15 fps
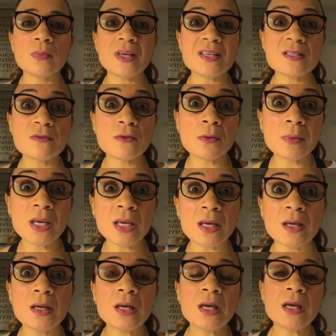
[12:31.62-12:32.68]
is for
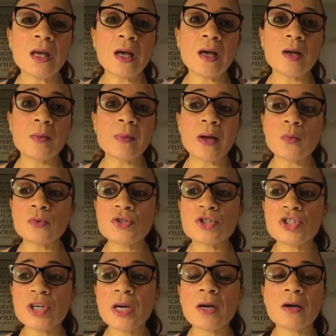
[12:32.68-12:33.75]
me. I will
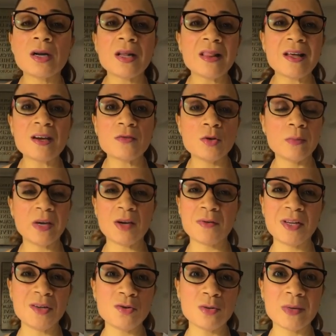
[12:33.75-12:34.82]
share, and a lot of you may
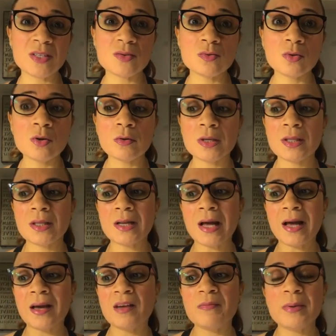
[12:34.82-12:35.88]
already know my story, that
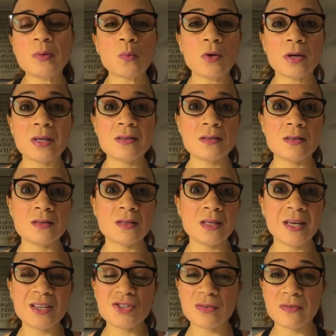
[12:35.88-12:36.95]
I've been working since
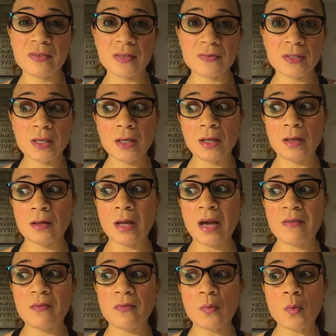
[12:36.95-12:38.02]
the age of 15.
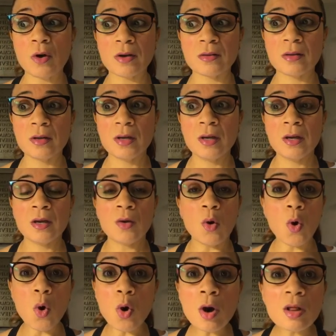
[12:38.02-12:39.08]
I've worked
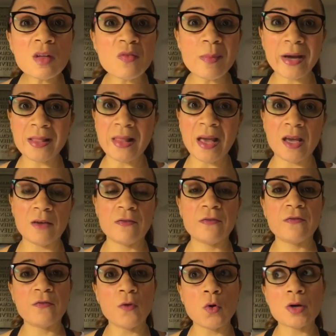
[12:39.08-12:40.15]
all of my life
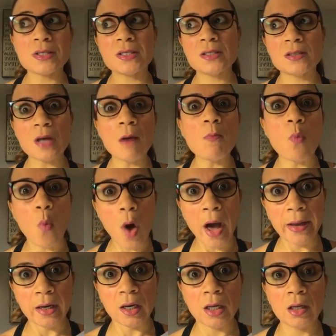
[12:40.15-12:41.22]
for
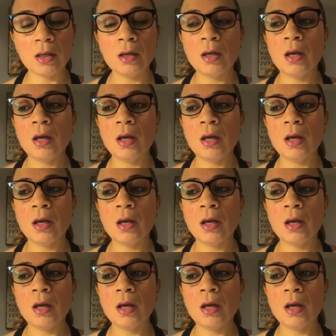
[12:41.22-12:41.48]
someone.